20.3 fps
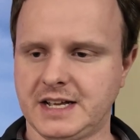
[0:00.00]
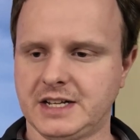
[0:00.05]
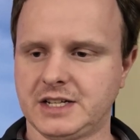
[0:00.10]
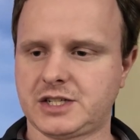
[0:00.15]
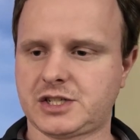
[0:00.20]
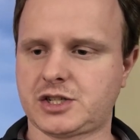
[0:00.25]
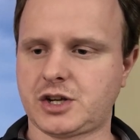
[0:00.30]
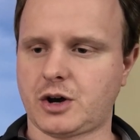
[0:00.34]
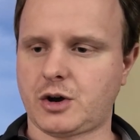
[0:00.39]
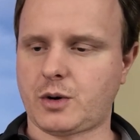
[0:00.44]

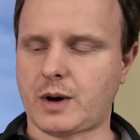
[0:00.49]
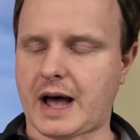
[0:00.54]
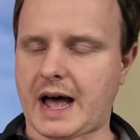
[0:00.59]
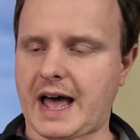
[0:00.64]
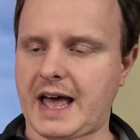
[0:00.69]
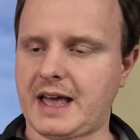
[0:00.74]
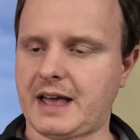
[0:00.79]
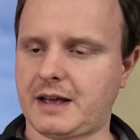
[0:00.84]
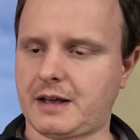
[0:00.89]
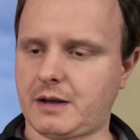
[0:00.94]
So
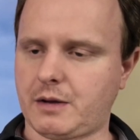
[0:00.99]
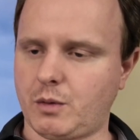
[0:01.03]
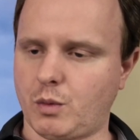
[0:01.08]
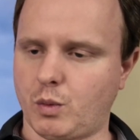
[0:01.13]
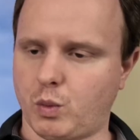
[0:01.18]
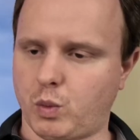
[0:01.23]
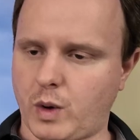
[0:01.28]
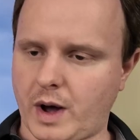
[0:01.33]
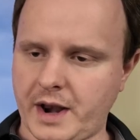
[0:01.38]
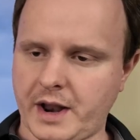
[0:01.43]
I
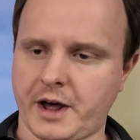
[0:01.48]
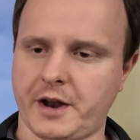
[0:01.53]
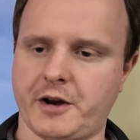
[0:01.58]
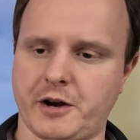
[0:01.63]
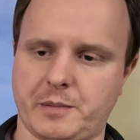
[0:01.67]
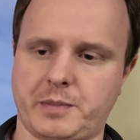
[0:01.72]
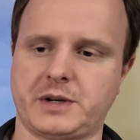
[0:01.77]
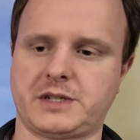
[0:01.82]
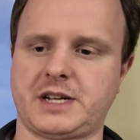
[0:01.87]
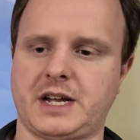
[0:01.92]

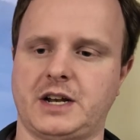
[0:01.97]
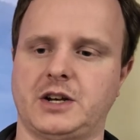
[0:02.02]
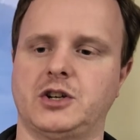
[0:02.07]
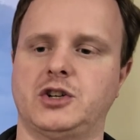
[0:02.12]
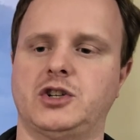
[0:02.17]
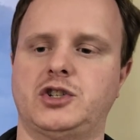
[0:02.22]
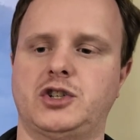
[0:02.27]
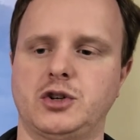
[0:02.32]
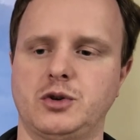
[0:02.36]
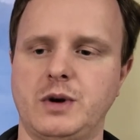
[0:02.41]

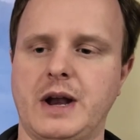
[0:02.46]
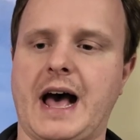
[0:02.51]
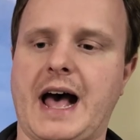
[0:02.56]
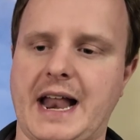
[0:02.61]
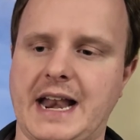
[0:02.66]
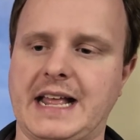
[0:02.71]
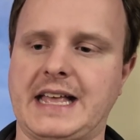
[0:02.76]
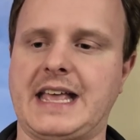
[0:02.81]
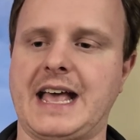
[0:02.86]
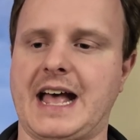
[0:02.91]
100% do
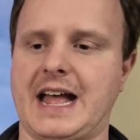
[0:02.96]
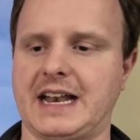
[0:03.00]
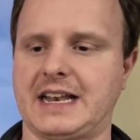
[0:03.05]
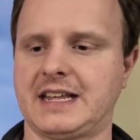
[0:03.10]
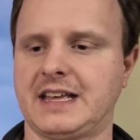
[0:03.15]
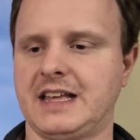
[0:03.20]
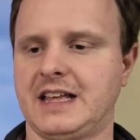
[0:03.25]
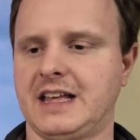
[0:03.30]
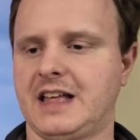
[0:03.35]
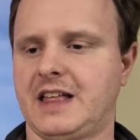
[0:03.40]
not
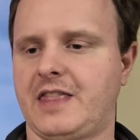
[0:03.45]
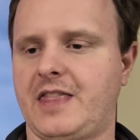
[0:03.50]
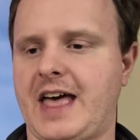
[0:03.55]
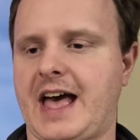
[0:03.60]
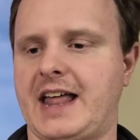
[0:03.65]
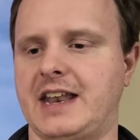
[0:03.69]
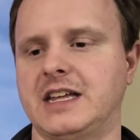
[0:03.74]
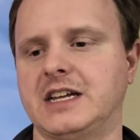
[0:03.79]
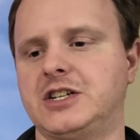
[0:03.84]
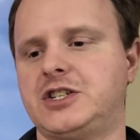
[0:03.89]
get
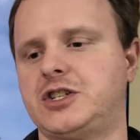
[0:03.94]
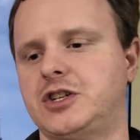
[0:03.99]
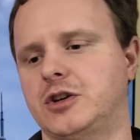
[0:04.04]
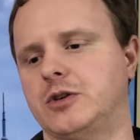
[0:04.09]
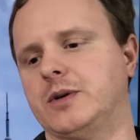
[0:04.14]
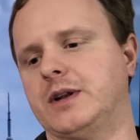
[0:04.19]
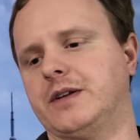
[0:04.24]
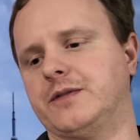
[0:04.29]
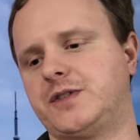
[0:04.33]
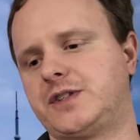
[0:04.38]
that
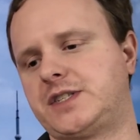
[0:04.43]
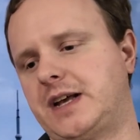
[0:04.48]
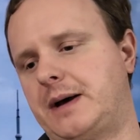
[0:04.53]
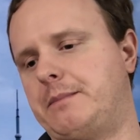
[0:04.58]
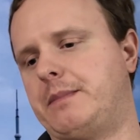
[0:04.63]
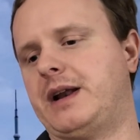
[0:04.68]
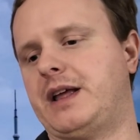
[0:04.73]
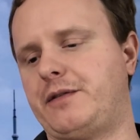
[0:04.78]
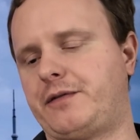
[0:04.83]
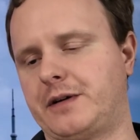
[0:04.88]
issue. And if
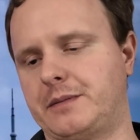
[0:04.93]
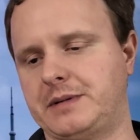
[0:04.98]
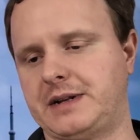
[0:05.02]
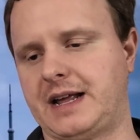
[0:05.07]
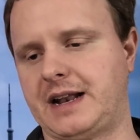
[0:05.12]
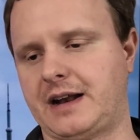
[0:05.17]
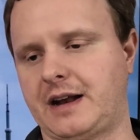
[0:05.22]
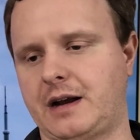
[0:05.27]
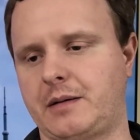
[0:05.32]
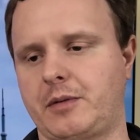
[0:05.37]
somebody from
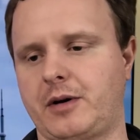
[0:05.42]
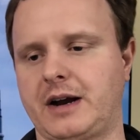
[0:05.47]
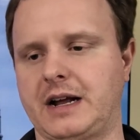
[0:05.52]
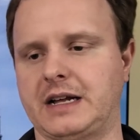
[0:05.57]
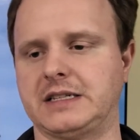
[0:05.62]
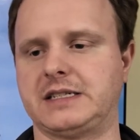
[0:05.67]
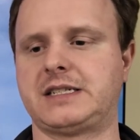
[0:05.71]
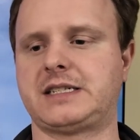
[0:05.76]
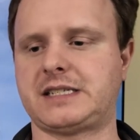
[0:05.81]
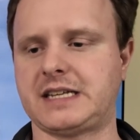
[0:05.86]
Denon and
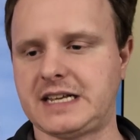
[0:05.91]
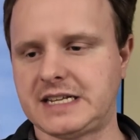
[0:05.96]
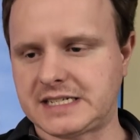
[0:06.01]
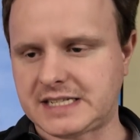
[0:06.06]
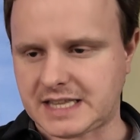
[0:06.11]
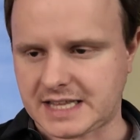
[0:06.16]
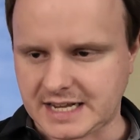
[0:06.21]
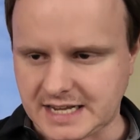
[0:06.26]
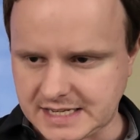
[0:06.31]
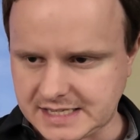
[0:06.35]
Marantz
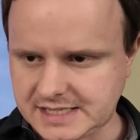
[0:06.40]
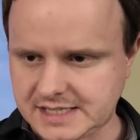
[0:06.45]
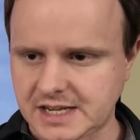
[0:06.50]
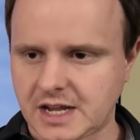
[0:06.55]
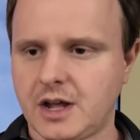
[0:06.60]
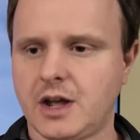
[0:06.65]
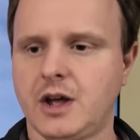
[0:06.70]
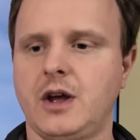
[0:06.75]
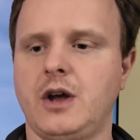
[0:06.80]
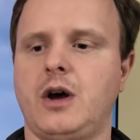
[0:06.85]
sees this,
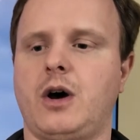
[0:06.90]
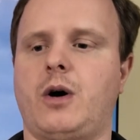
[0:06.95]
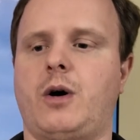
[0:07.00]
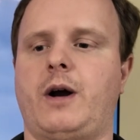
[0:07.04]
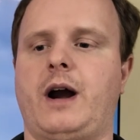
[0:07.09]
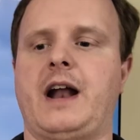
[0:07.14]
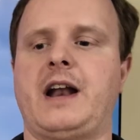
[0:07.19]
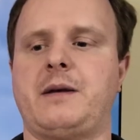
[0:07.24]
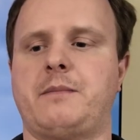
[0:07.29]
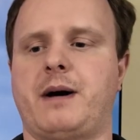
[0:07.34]

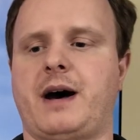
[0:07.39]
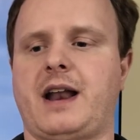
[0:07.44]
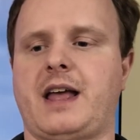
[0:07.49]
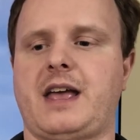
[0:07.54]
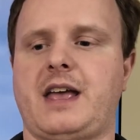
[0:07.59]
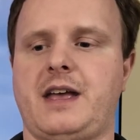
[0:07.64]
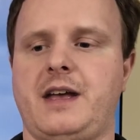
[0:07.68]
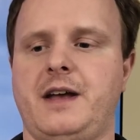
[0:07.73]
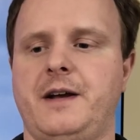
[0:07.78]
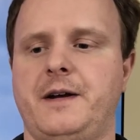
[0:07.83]
or
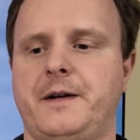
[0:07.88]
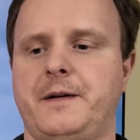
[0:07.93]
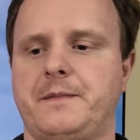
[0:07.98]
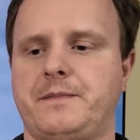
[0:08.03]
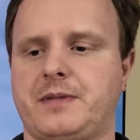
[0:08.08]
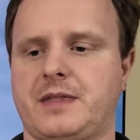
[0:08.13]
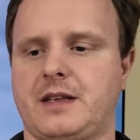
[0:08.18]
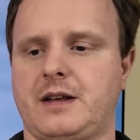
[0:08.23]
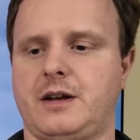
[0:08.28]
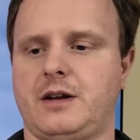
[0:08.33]
anybody
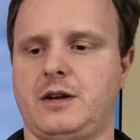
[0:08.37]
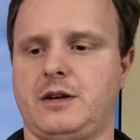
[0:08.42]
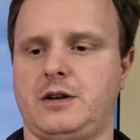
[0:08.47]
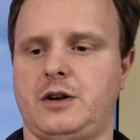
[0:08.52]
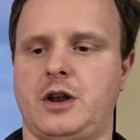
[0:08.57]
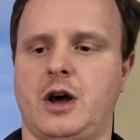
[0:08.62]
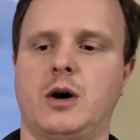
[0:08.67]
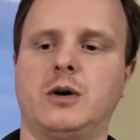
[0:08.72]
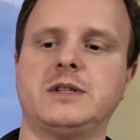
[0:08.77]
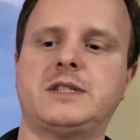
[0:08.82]

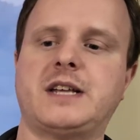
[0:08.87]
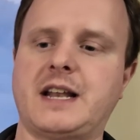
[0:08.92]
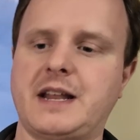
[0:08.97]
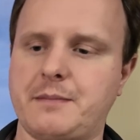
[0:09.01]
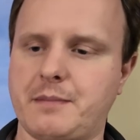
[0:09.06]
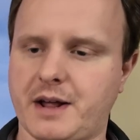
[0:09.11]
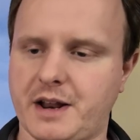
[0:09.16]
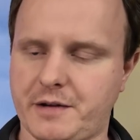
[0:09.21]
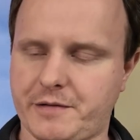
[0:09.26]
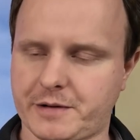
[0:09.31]
knows
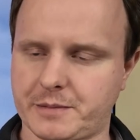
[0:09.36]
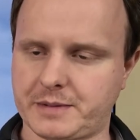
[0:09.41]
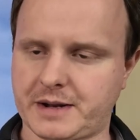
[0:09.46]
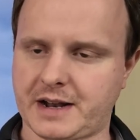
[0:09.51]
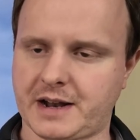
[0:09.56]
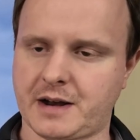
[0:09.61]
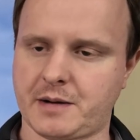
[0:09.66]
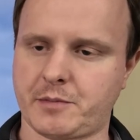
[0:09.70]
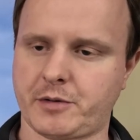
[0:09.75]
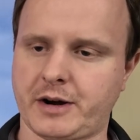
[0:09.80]
anybody from
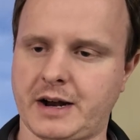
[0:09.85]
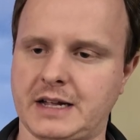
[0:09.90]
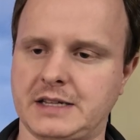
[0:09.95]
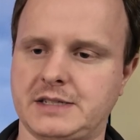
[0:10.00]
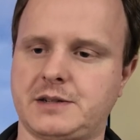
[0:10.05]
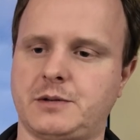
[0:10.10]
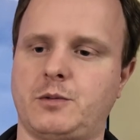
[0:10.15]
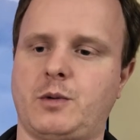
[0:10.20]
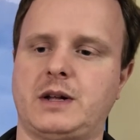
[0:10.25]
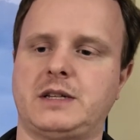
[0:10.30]
Denon and
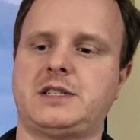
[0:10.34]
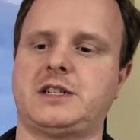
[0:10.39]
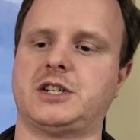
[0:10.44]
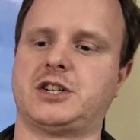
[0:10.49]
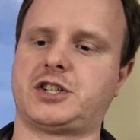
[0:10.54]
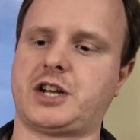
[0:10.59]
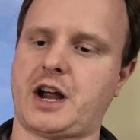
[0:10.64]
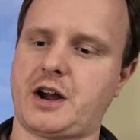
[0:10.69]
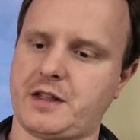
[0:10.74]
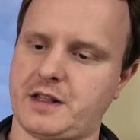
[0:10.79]
Marantz and wants to
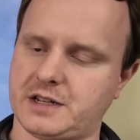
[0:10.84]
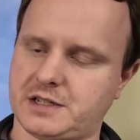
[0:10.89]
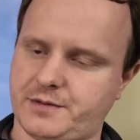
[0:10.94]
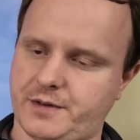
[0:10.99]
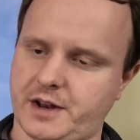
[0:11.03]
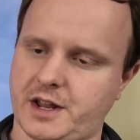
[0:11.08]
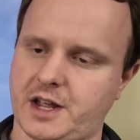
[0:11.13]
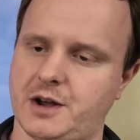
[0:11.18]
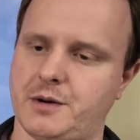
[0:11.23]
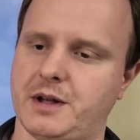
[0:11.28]
share this
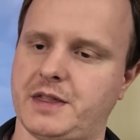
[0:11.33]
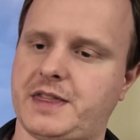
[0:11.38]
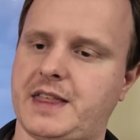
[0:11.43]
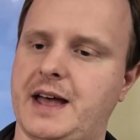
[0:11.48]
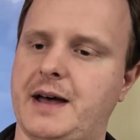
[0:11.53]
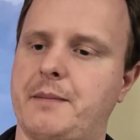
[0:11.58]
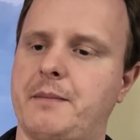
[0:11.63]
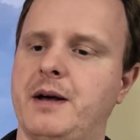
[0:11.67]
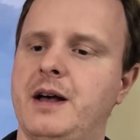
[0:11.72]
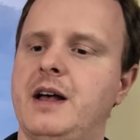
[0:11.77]
video with
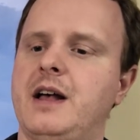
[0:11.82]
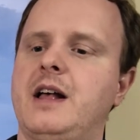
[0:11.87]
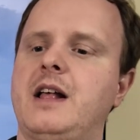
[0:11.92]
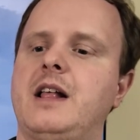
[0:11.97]
them,